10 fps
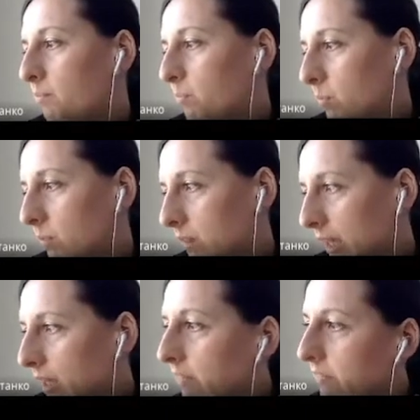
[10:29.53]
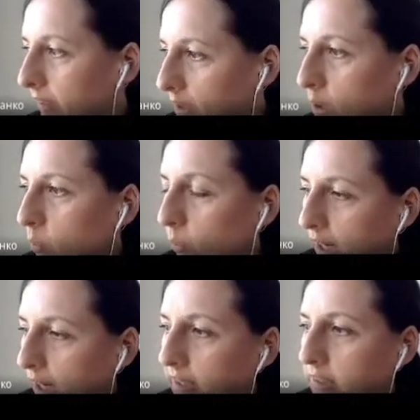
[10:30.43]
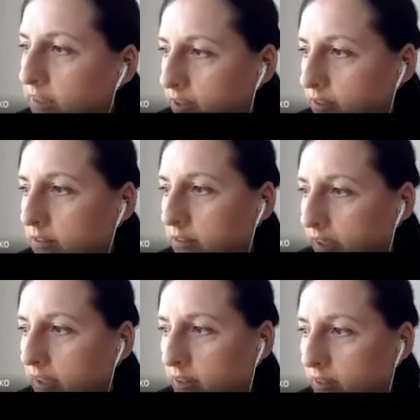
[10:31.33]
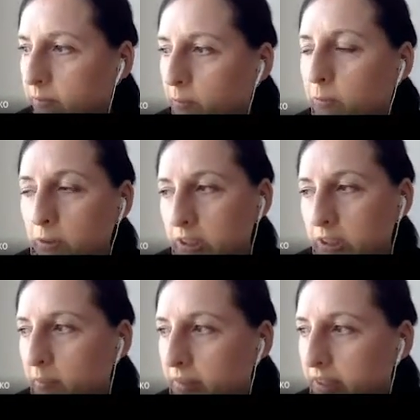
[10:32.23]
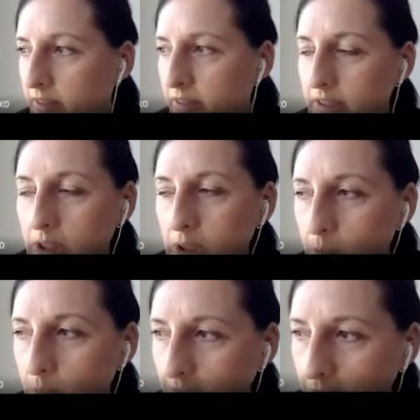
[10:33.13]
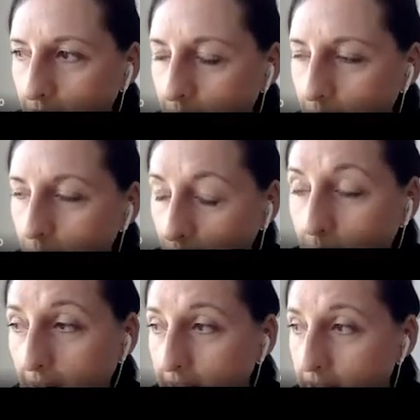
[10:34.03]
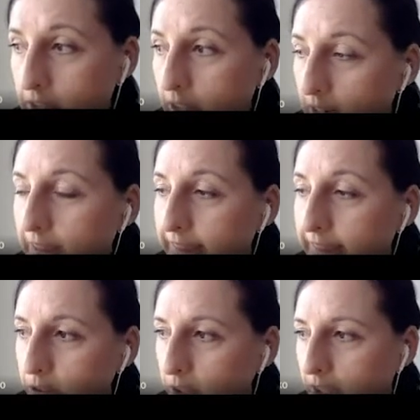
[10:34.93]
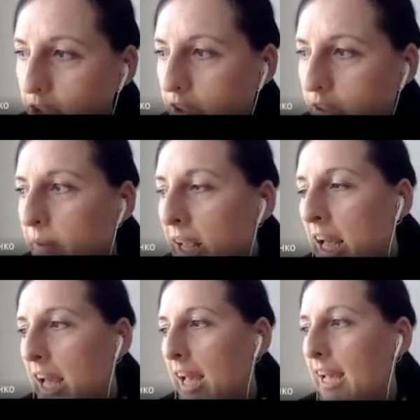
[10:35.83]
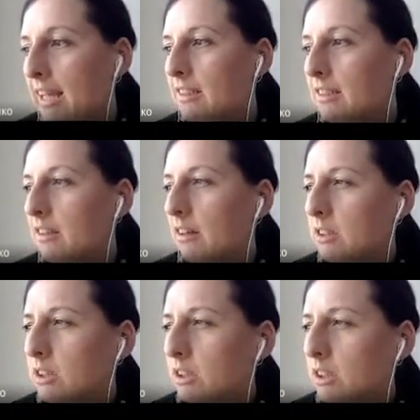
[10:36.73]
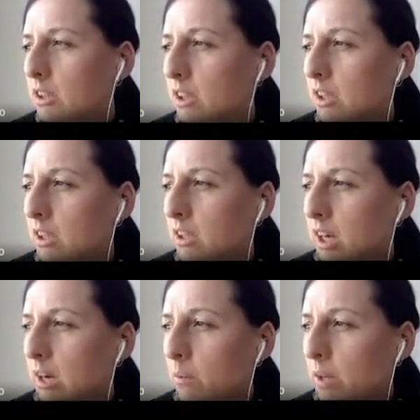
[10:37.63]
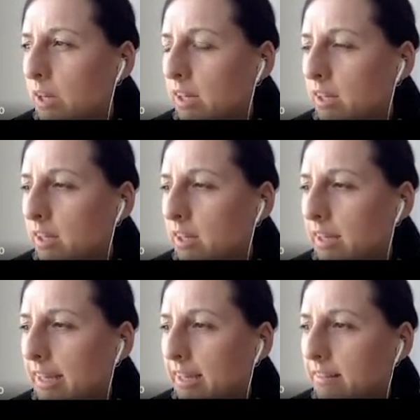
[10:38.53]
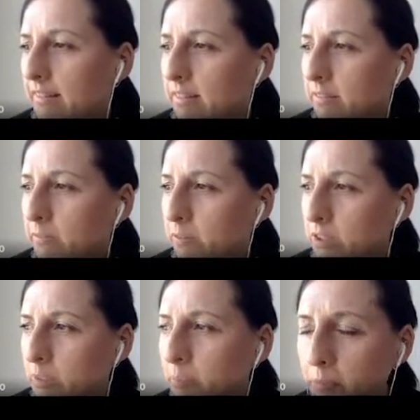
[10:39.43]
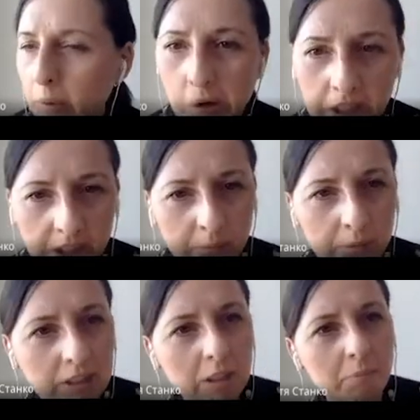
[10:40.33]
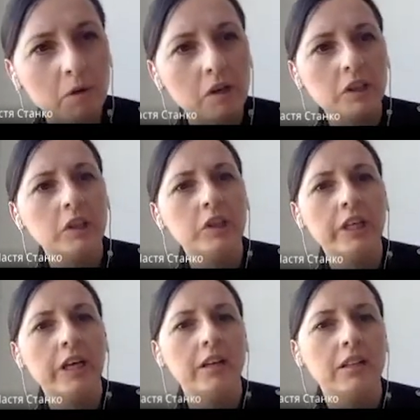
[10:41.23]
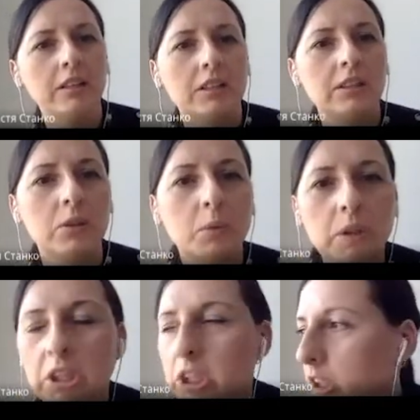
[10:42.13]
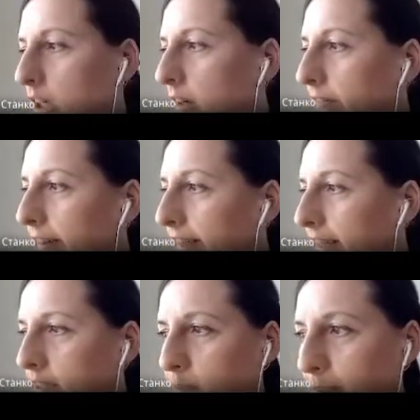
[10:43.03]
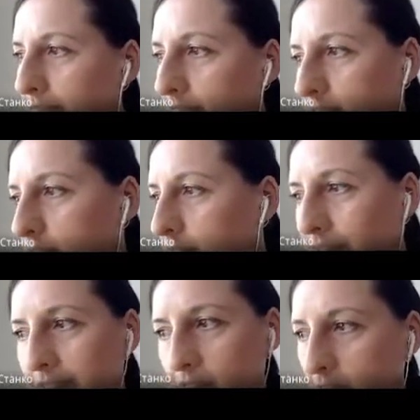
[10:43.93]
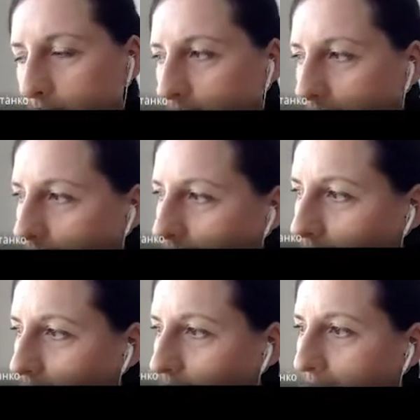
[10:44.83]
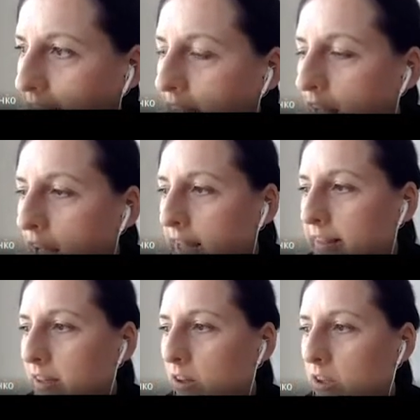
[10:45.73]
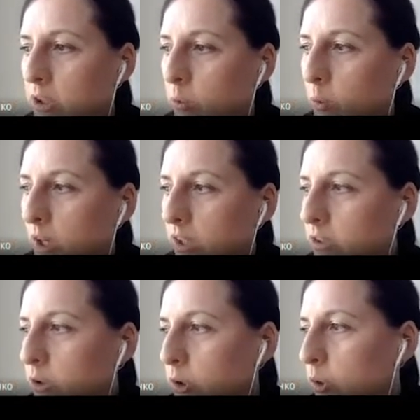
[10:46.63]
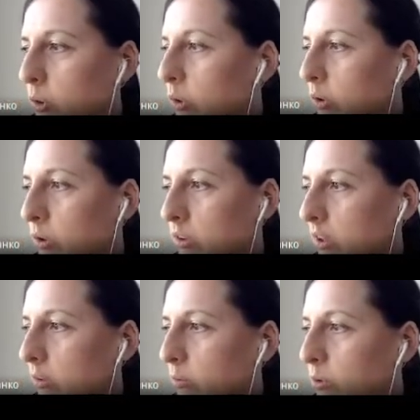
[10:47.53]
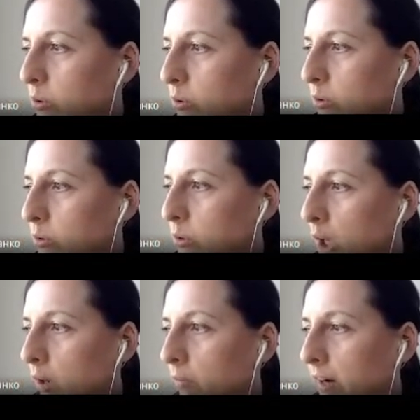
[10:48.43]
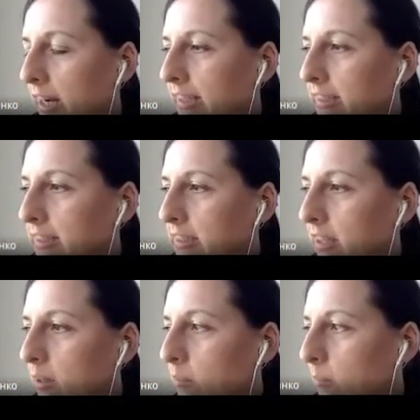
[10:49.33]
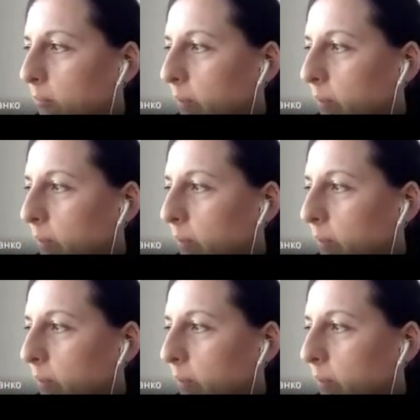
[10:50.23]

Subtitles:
they feel quite like for them this is very quite hard situation. And also I want to add that, for example, pro-Russian media, pro-Russian channels which are financed by different oligarchs in Ukraine, they also want to, you know, to find some